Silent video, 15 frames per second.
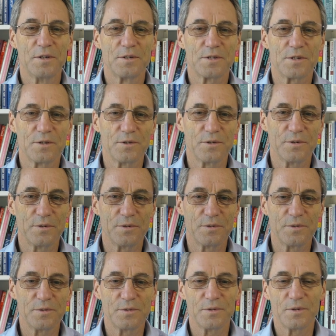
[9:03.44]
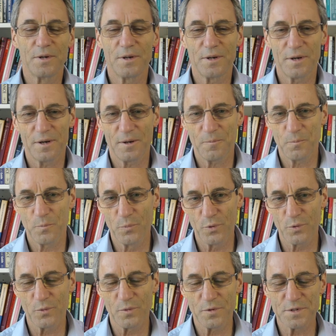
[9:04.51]
to
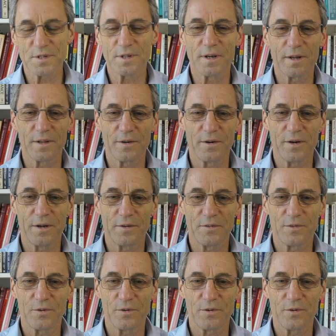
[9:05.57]
put all this together and